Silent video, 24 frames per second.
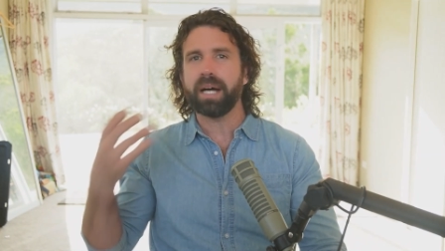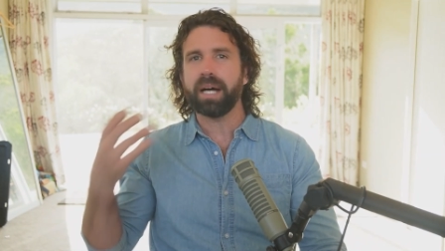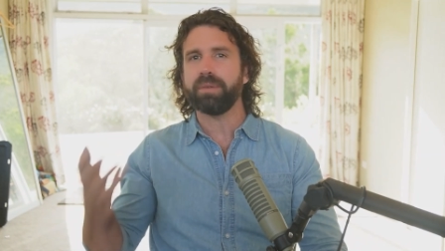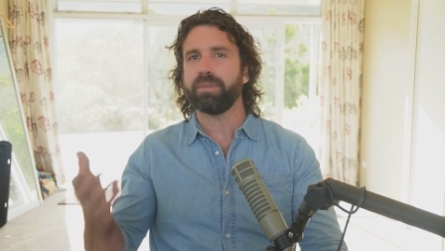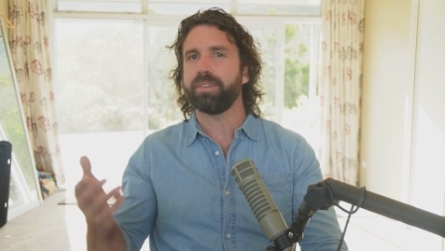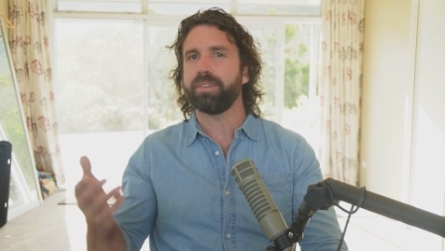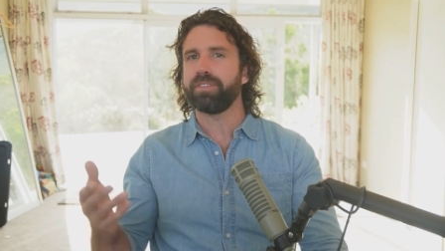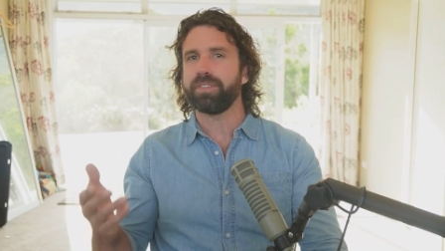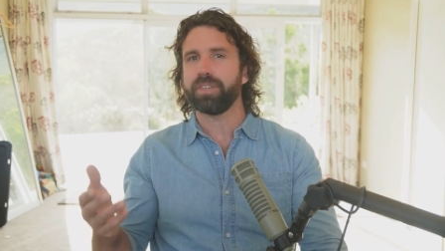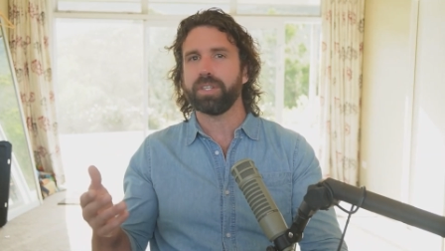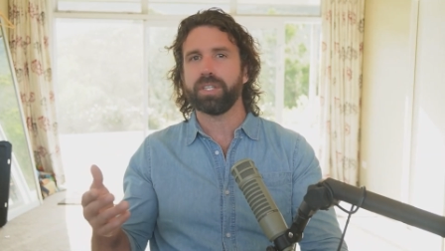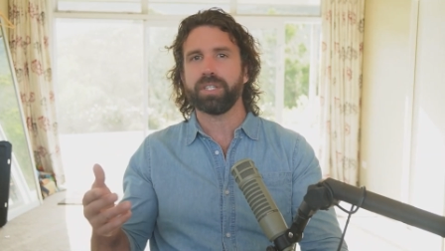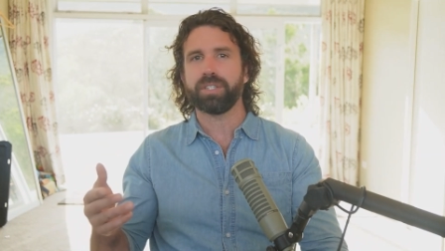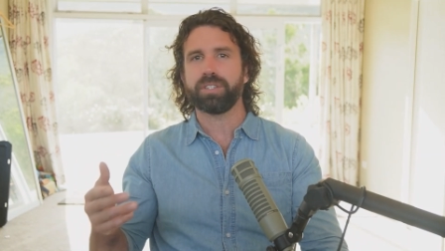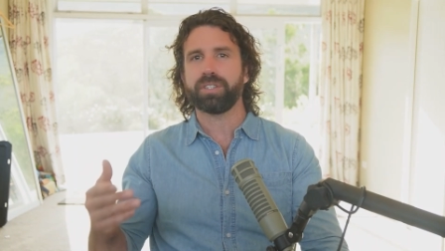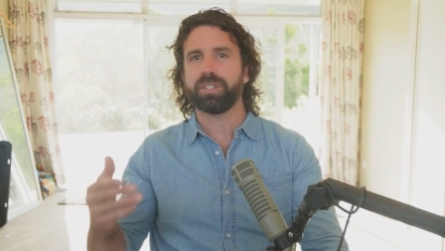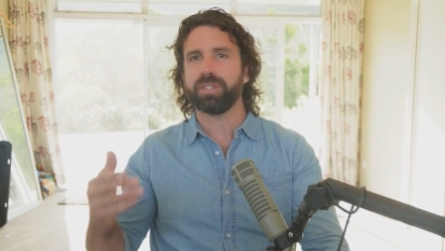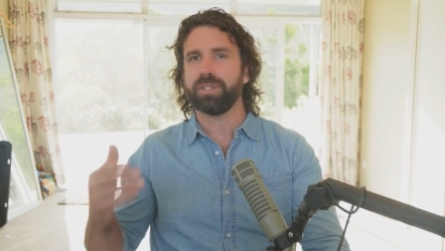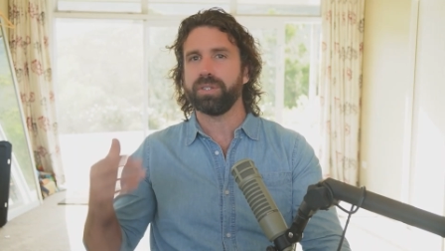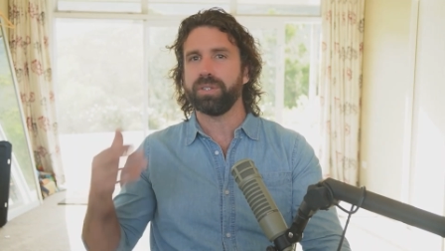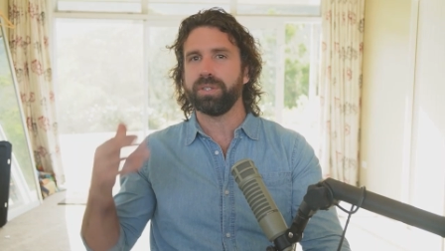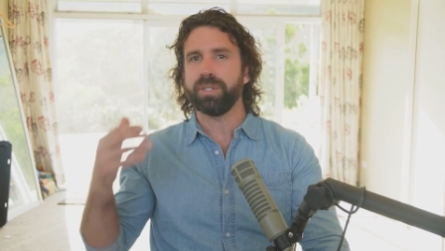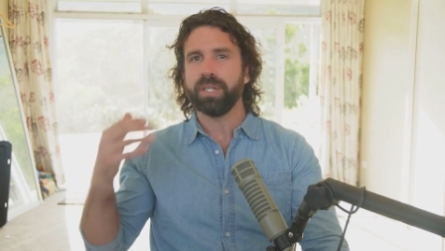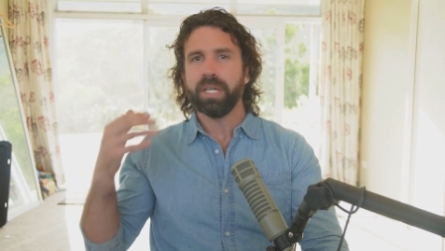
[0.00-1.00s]
refer
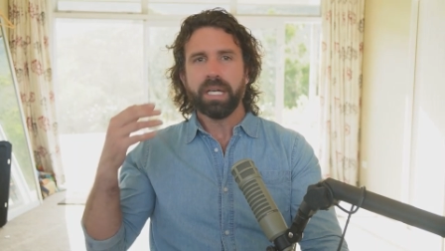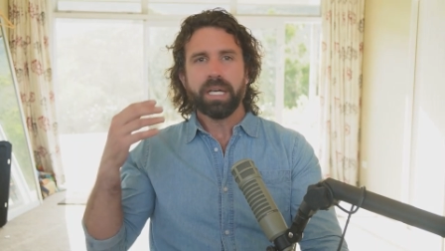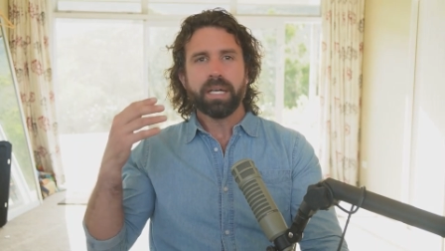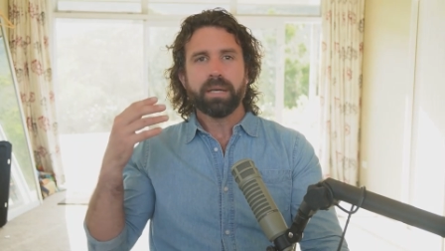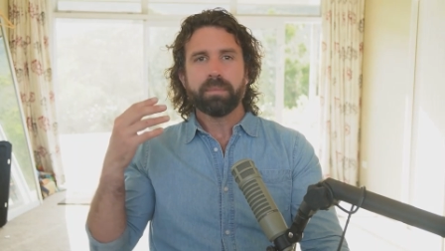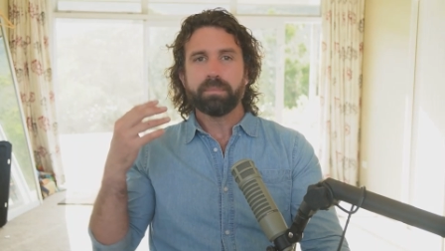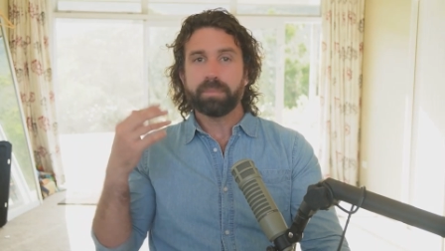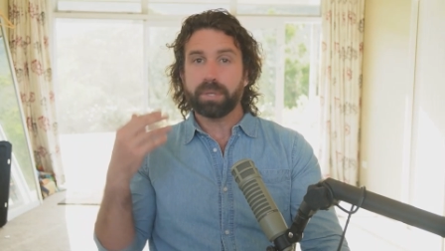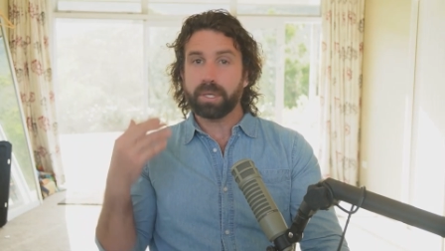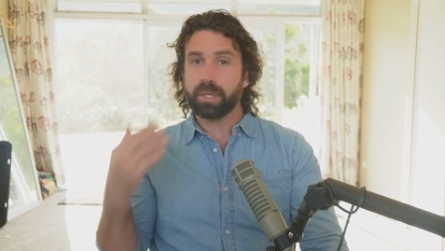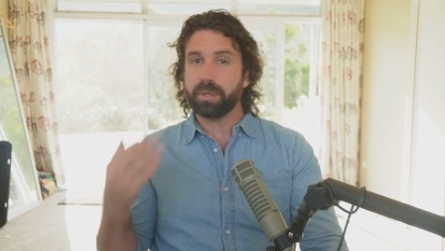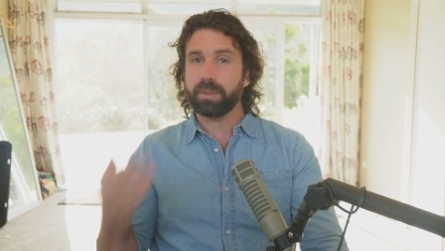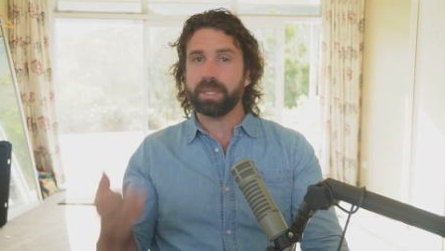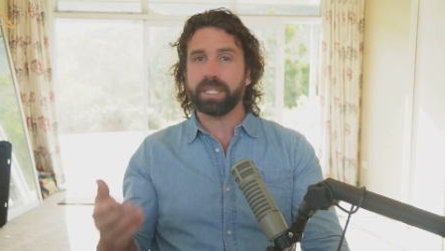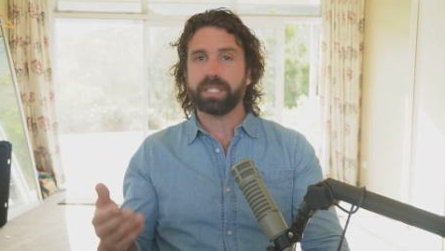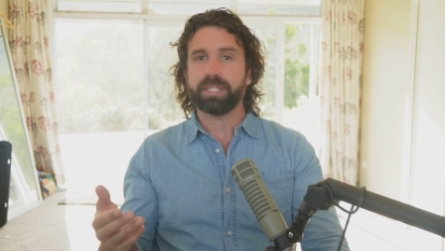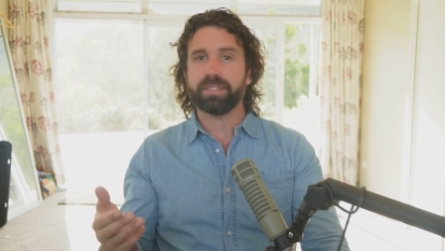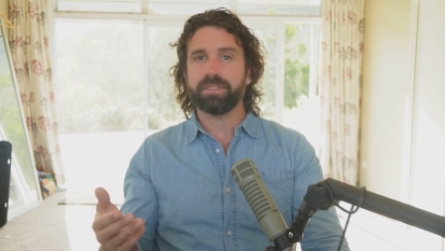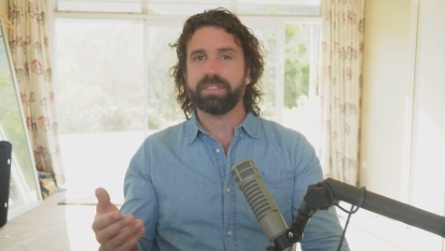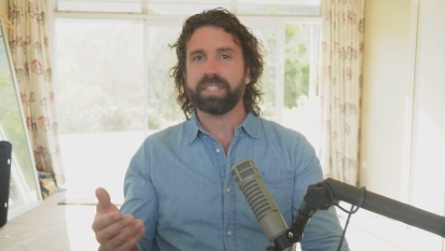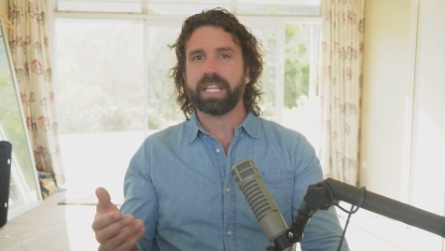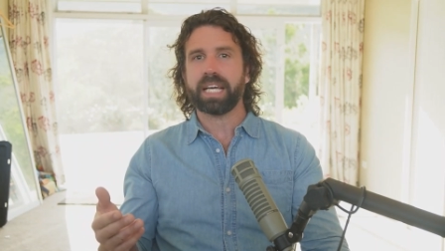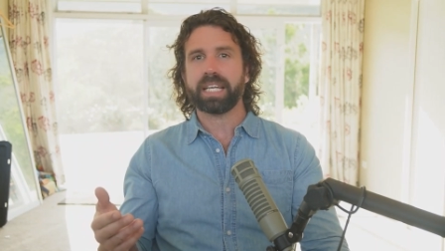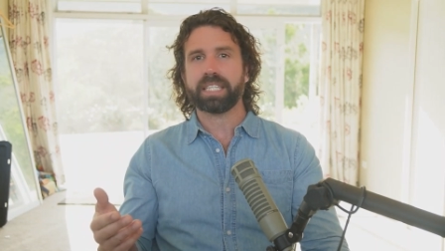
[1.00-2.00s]
to progressive
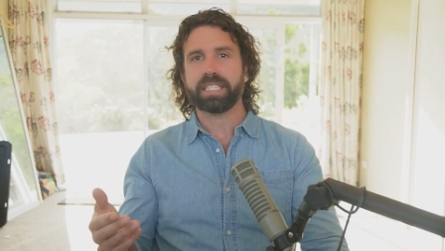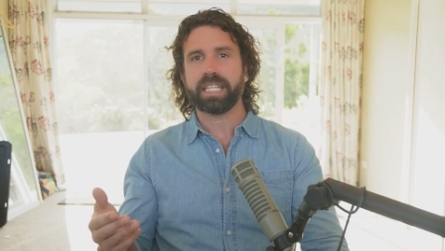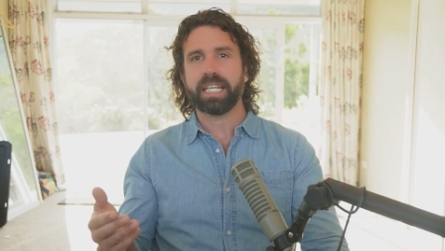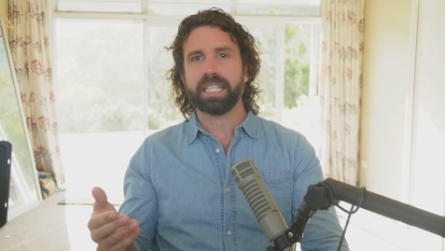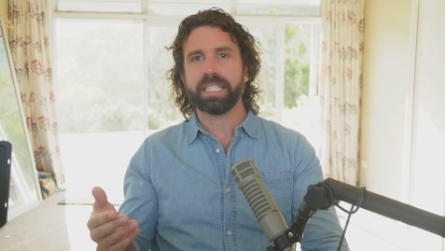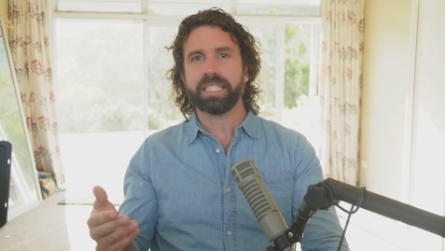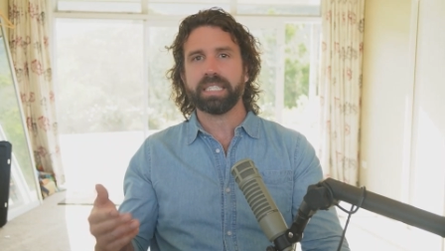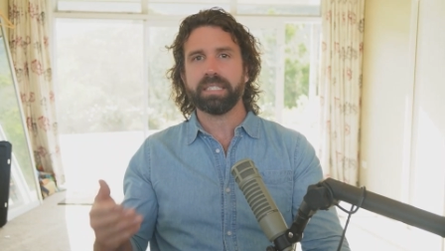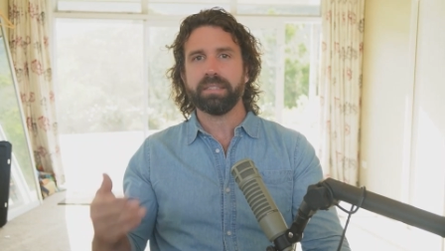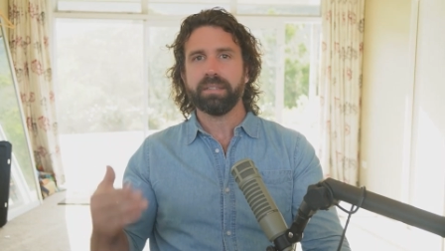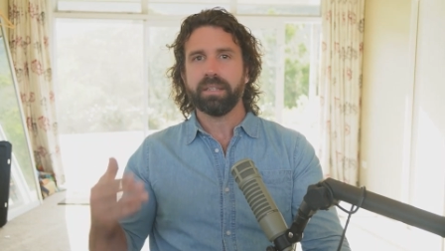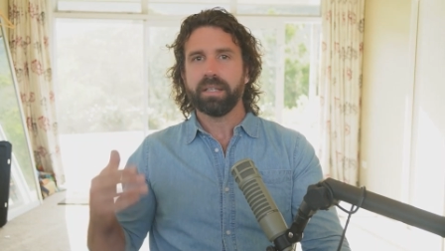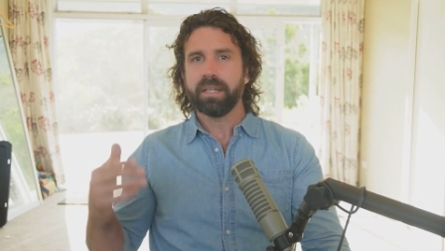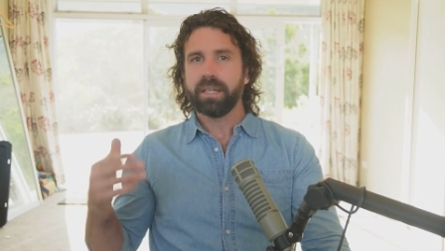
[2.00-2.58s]
taxation,